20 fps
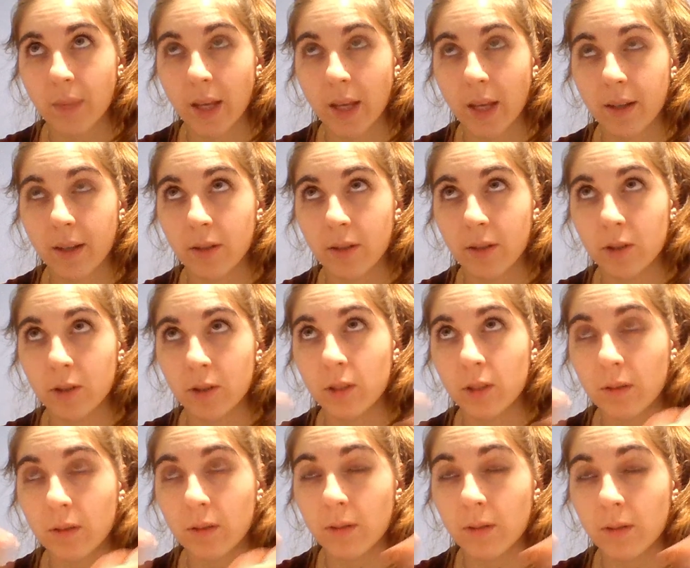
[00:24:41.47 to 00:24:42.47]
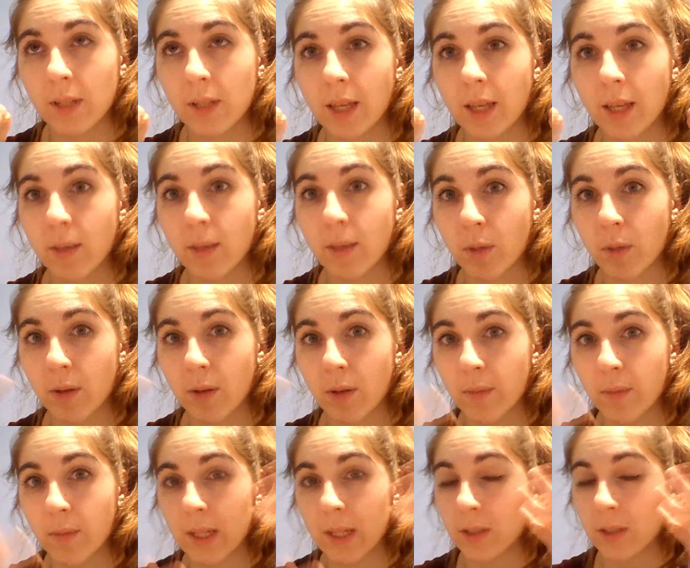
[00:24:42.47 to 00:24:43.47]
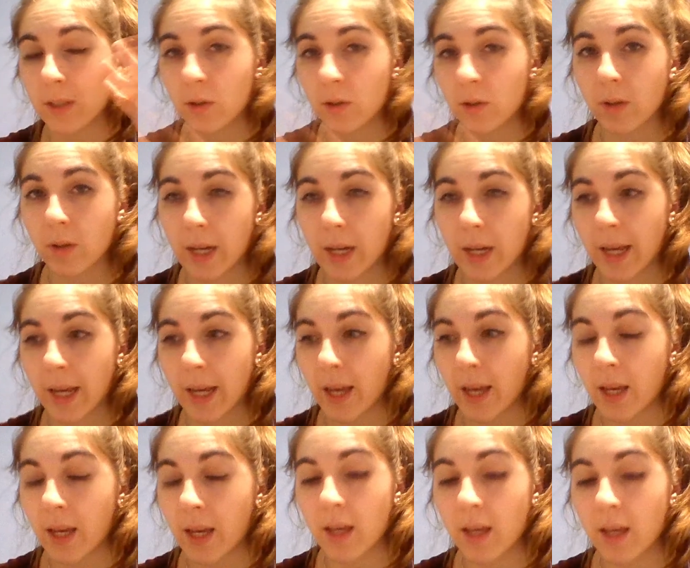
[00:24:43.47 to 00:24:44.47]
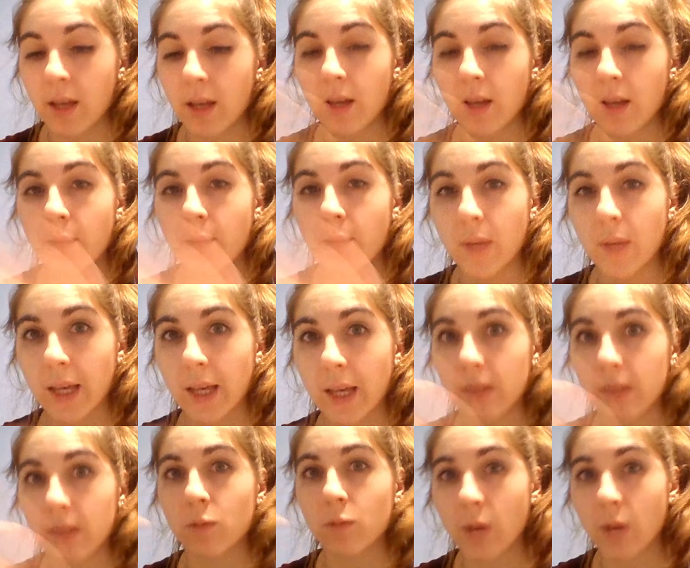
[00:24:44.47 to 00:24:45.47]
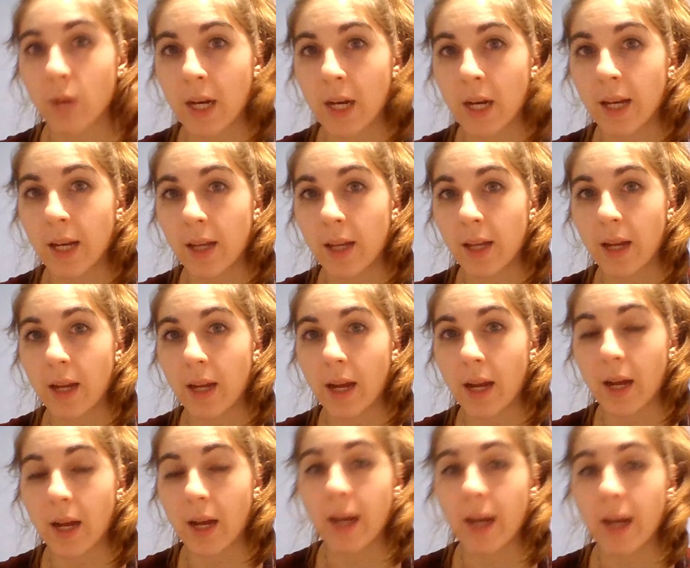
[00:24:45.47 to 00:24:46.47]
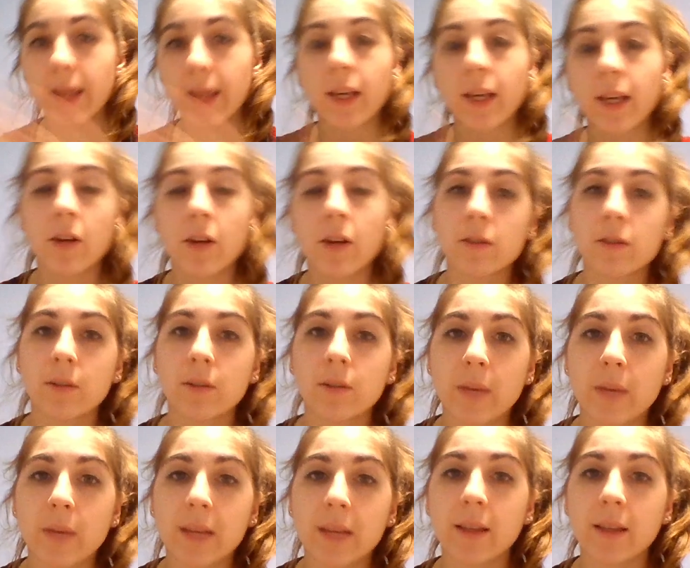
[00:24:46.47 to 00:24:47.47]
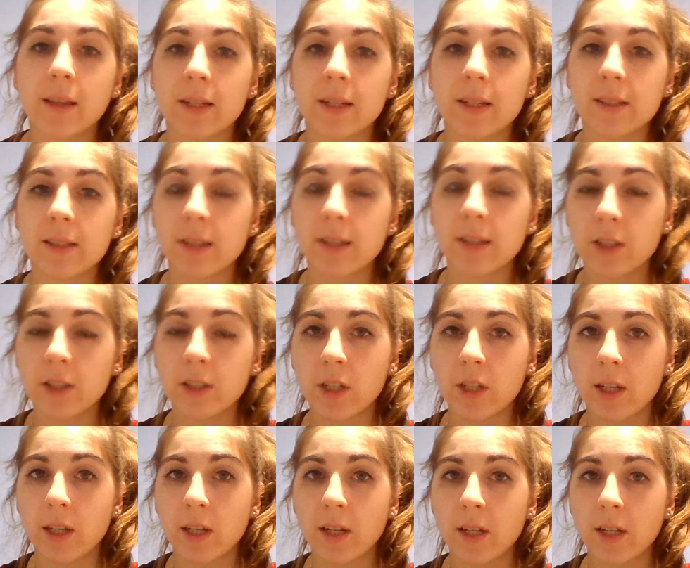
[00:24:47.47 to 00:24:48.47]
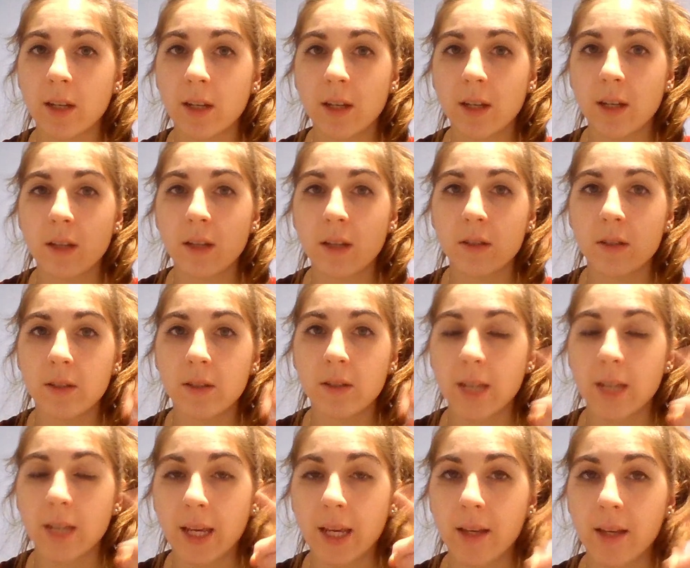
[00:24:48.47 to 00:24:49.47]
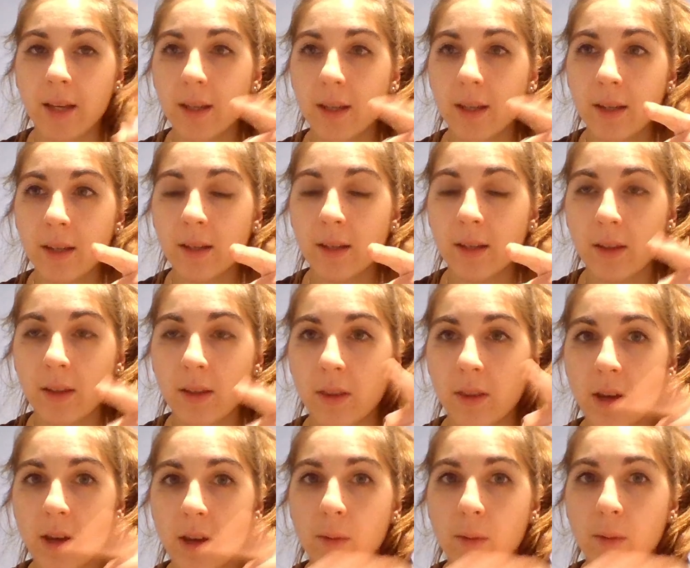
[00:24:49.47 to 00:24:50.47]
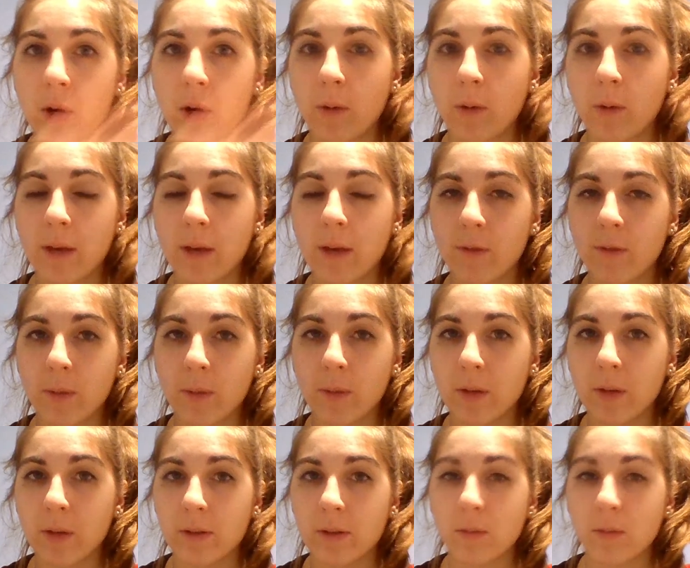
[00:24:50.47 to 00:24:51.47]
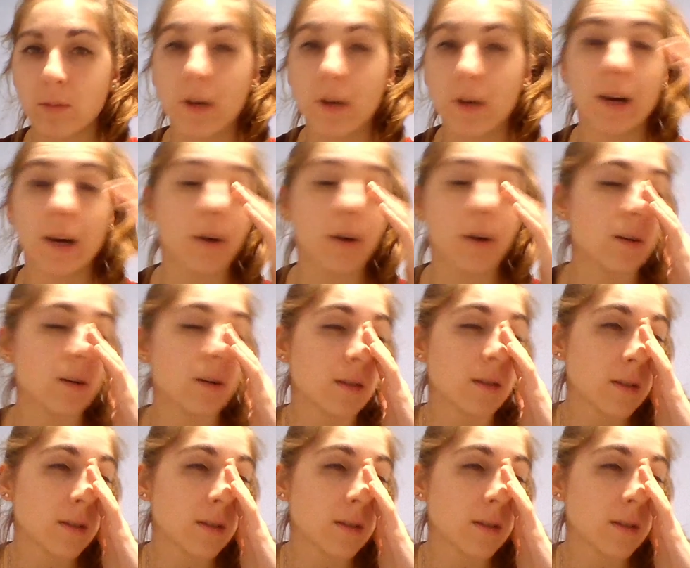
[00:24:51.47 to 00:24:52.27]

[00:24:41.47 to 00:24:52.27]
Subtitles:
and you choose to keep them, enjoy. But guess what? I can also make the decision to take them away from you as well.